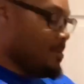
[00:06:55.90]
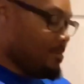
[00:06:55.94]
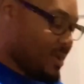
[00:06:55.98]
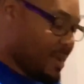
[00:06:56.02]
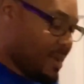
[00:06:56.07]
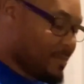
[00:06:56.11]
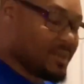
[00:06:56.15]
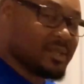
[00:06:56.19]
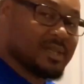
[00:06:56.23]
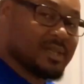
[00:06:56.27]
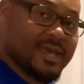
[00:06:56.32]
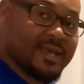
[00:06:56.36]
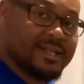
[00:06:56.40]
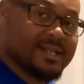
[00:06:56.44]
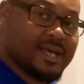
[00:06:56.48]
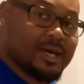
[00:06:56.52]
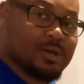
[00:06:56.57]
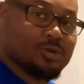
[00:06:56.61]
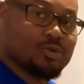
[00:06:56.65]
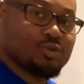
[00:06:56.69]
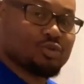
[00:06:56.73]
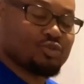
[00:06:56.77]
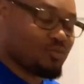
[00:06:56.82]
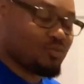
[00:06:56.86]
maybe lay it
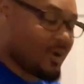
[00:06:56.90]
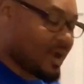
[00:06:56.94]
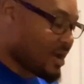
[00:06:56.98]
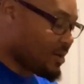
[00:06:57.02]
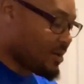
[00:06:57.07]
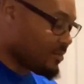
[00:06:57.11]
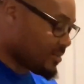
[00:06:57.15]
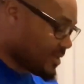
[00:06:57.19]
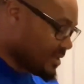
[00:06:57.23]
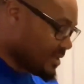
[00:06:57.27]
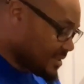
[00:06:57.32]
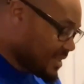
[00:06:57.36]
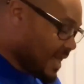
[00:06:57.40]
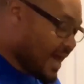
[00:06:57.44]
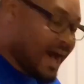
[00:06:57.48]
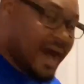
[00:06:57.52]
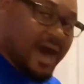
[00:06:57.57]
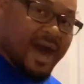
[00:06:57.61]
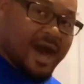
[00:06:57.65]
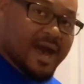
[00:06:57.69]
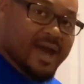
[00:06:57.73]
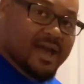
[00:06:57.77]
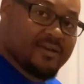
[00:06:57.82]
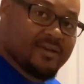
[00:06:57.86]
down on the ground, get that
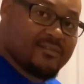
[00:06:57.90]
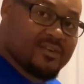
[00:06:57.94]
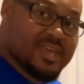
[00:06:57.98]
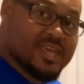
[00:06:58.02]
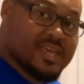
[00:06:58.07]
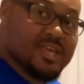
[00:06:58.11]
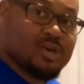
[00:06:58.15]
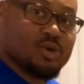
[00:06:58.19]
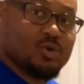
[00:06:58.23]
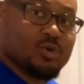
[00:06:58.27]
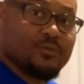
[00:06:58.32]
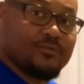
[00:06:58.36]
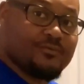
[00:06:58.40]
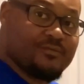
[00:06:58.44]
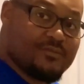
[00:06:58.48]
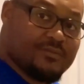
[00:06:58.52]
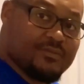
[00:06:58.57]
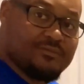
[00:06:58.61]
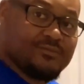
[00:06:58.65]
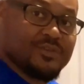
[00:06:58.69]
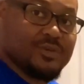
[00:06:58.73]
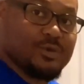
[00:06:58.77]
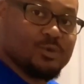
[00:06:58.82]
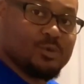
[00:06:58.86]
eye eagle
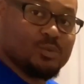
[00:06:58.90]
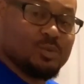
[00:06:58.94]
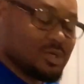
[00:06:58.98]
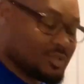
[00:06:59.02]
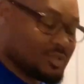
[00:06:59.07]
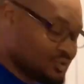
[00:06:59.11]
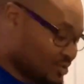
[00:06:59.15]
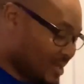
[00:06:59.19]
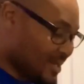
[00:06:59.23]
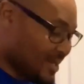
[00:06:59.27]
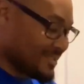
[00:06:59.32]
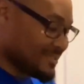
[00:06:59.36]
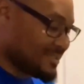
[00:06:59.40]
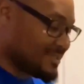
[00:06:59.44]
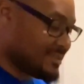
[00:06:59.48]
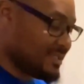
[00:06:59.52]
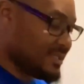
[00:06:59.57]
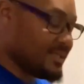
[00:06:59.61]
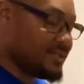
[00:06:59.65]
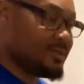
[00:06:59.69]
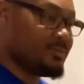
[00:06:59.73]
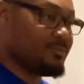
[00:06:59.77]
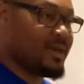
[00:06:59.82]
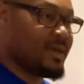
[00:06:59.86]
view so I can
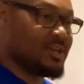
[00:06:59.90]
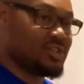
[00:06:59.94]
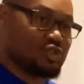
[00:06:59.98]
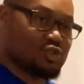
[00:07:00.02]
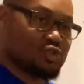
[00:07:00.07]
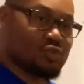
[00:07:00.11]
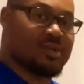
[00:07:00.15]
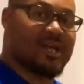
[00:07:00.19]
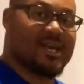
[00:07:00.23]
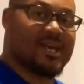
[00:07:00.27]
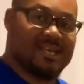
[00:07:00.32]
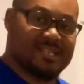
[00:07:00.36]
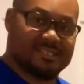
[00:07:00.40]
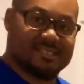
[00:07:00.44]
see, make sure that